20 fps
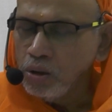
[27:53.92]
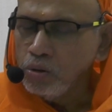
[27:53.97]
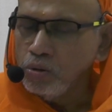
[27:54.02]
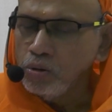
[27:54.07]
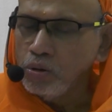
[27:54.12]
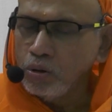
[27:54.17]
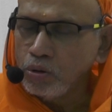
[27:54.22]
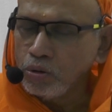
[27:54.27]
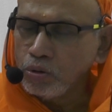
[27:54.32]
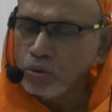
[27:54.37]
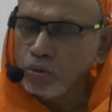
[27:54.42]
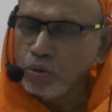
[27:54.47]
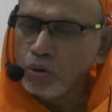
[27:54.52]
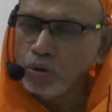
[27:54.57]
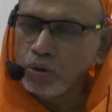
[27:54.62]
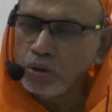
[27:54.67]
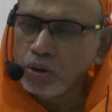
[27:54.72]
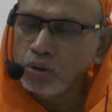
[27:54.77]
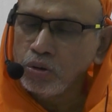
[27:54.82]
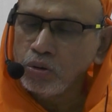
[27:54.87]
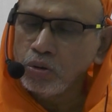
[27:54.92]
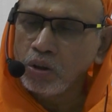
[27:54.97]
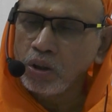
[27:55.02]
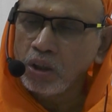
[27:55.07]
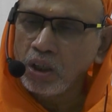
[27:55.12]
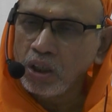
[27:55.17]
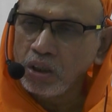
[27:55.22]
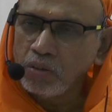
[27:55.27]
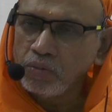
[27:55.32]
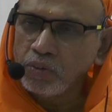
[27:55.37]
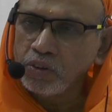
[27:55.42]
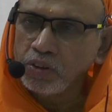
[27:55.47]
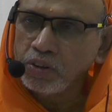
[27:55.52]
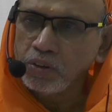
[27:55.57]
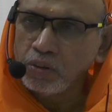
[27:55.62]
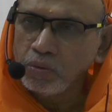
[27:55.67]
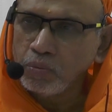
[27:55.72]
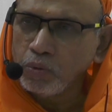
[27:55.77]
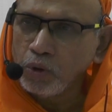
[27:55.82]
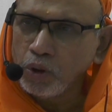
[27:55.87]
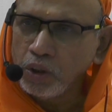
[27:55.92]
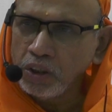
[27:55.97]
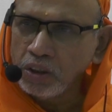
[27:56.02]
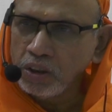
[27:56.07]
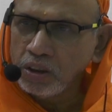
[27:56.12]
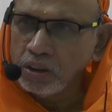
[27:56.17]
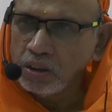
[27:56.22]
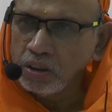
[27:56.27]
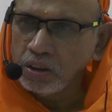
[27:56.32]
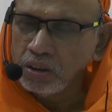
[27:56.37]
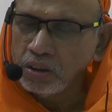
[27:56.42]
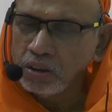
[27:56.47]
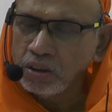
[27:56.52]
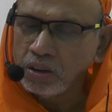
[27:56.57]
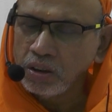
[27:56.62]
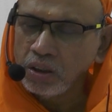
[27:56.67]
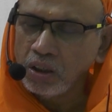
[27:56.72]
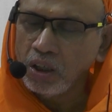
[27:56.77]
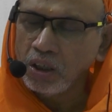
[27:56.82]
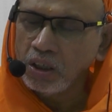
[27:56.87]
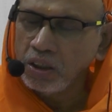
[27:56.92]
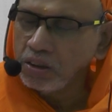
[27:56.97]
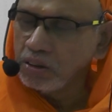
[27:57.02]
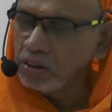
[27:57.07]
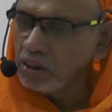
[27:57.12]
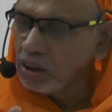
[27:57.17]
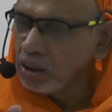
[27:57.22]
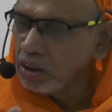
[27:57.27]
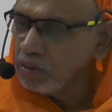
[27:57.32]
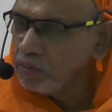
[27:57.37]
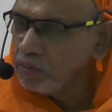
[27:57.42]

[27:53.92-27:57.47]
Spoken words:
You have to know that you are not a fixed point. God is not a